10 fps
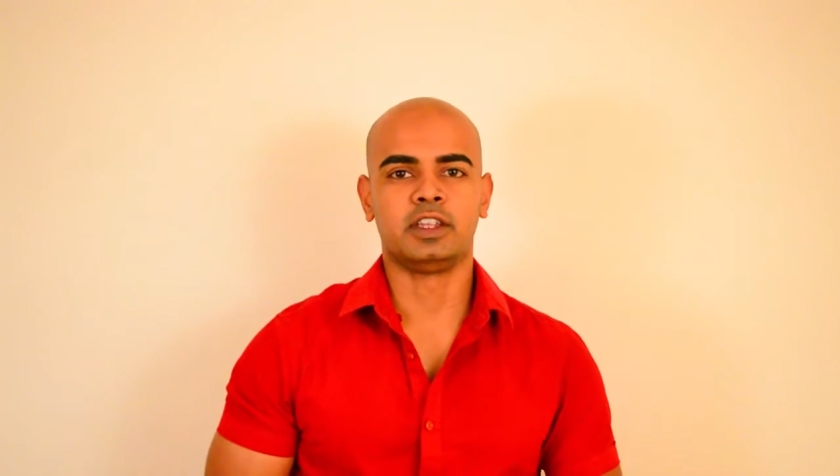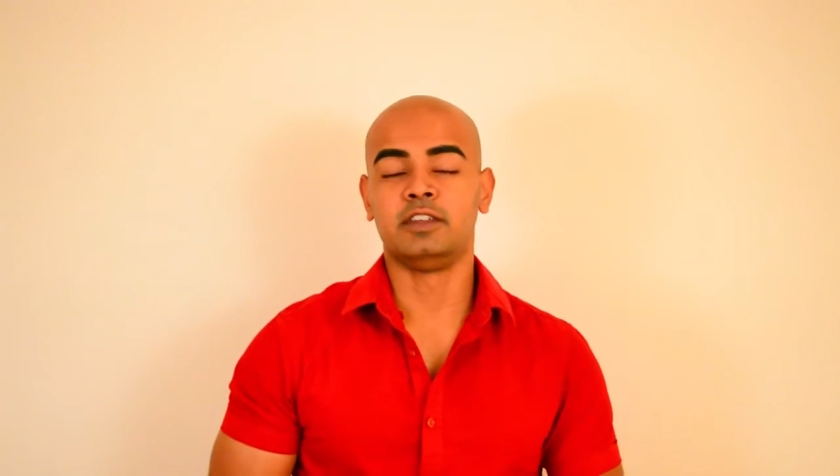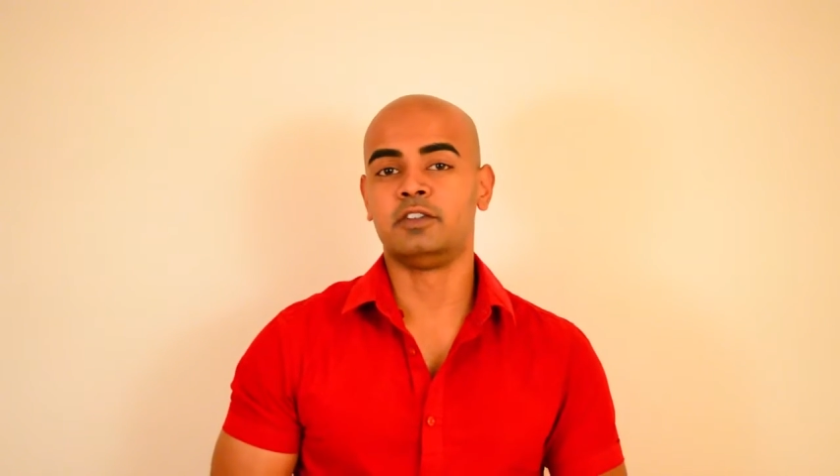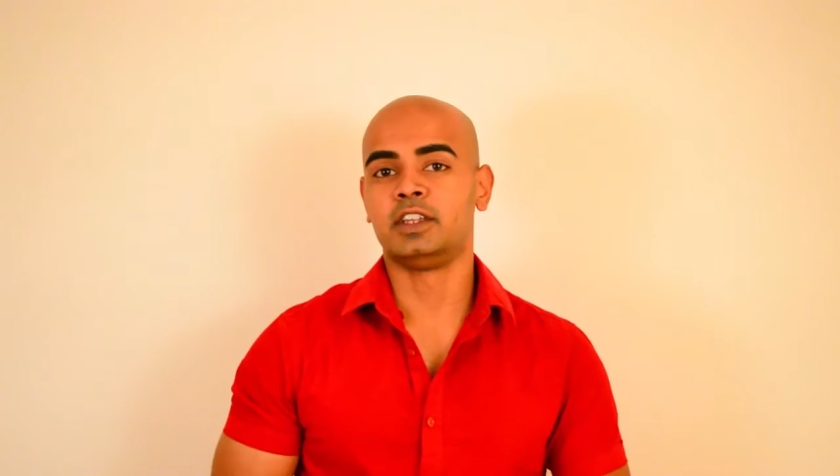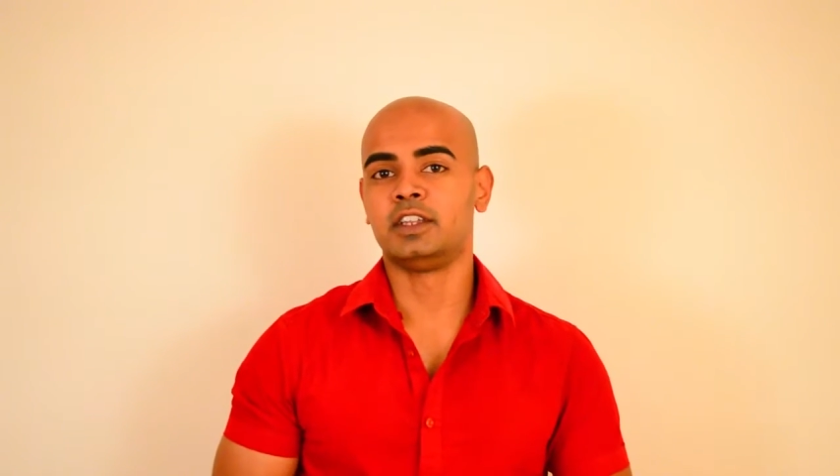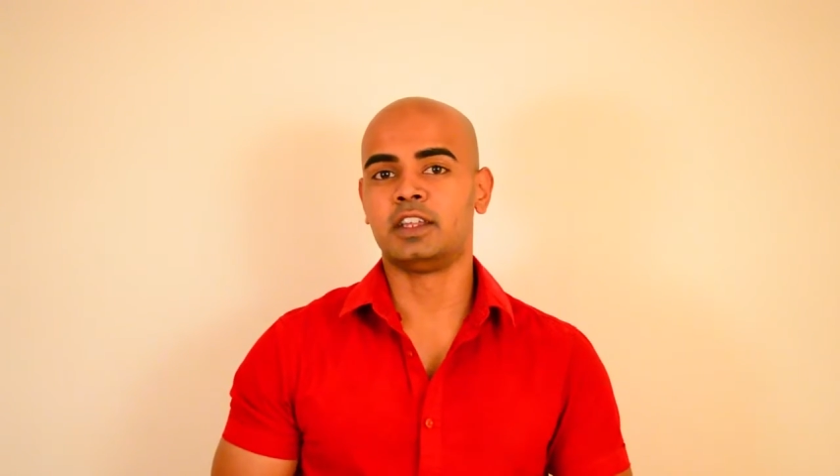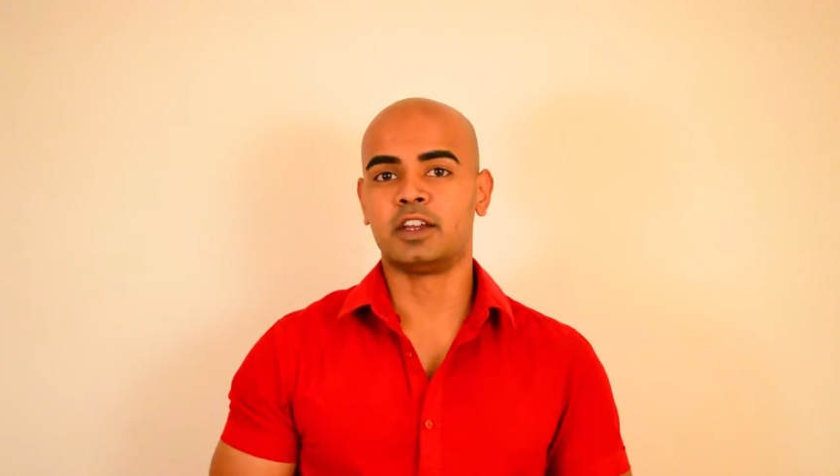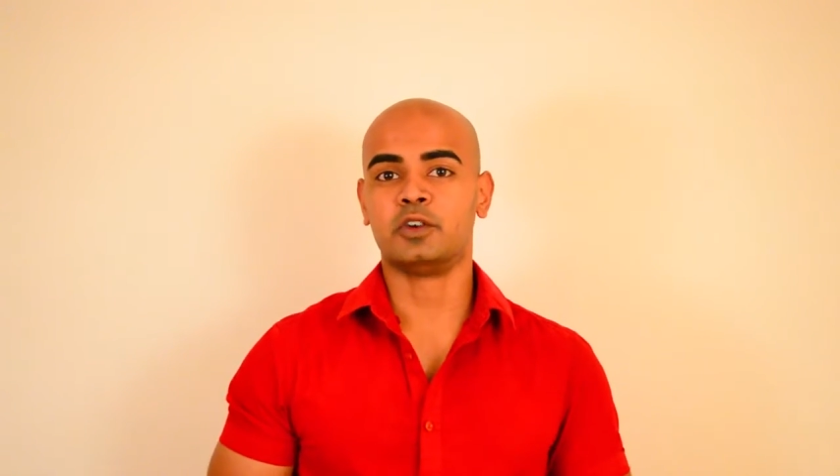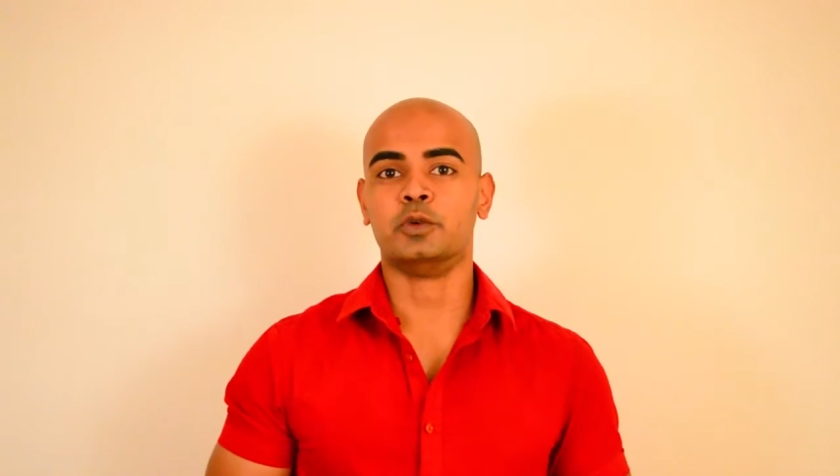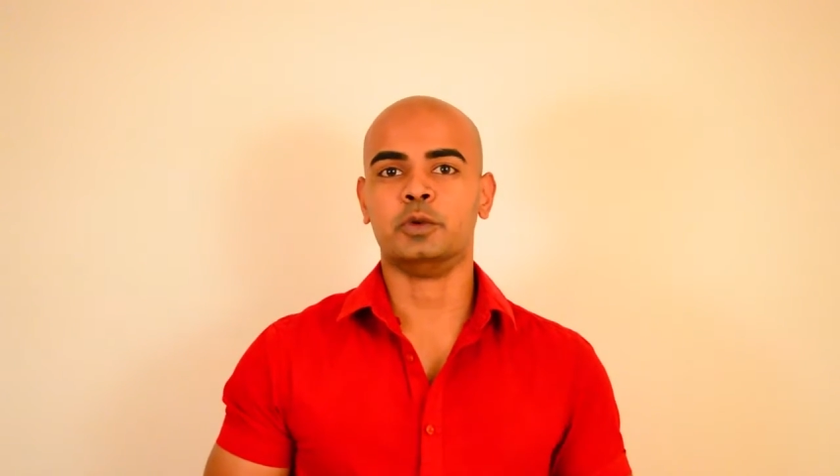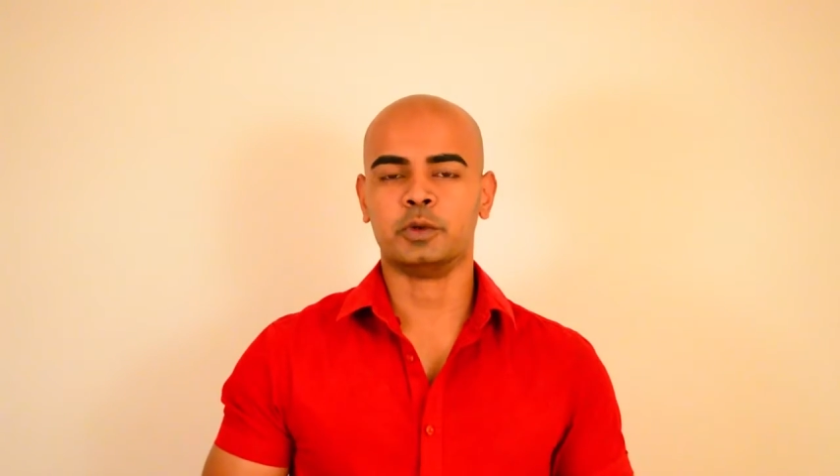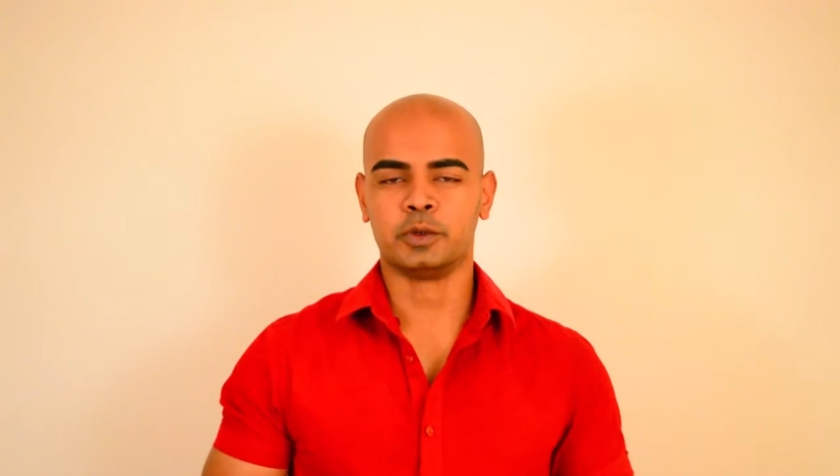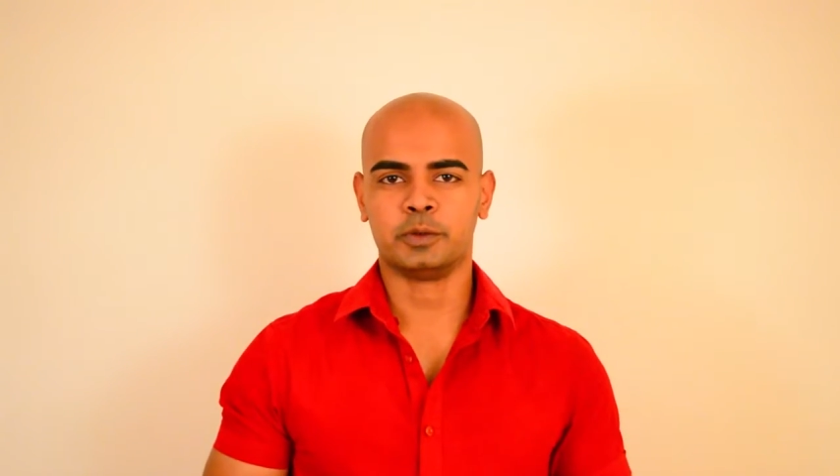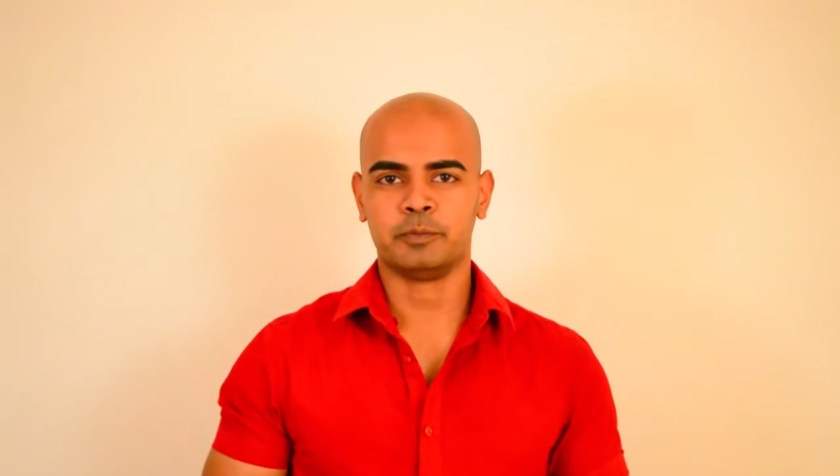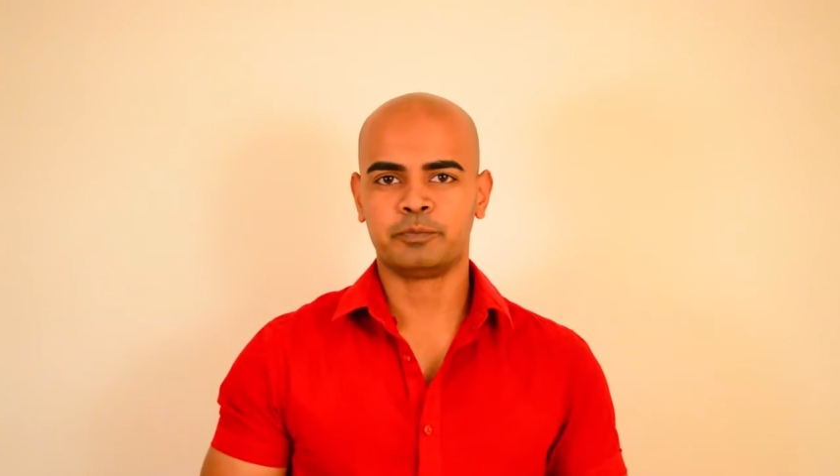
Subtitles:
even a guru.